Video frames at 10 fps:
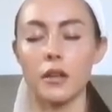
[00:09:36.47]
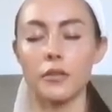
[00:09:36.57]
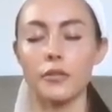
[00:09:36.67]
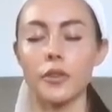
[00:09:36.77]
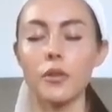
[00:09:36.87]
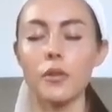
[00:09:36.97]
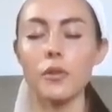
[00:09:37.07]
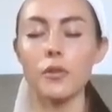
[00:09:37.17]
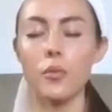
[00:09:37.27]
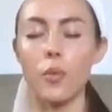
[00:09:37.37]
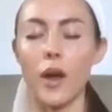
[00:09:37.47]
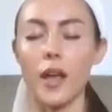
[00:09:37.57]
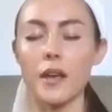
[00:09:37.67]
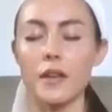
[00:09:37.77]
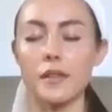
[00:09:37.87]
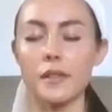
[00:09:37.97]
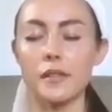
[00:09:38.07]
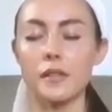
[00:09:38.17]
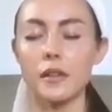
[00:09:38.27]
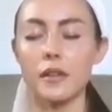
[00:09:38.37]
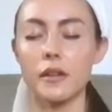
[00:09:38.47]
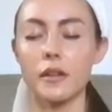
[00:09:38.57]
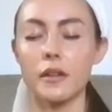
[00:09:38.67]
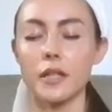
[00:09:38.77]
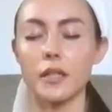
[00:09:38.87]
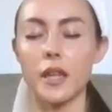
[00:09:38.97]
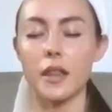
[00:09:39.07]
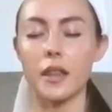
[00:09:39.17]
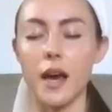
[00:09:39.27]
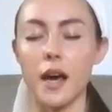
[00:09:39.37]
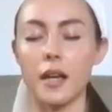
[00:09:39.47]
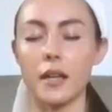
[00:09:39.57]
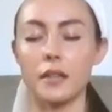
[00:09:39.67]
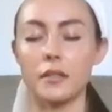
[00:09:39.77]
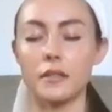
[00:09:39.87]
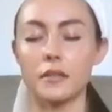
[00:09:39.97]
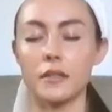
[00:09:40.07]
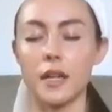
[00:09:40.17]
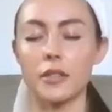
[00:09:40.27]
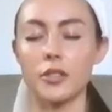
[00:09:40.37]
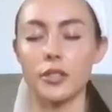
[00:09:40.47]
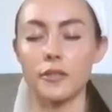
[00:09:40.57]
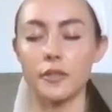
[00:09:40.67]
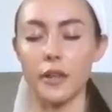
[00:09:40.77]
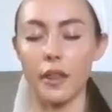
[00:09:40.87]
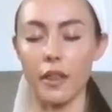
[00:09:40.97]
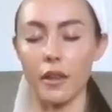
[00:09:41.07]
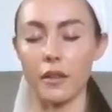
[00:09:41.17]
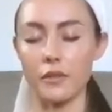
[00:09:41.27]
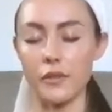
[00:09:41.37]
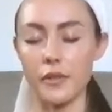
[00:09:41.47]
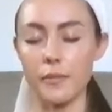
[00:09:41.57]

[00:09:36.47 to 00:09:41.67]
feel the ways that has shifted things.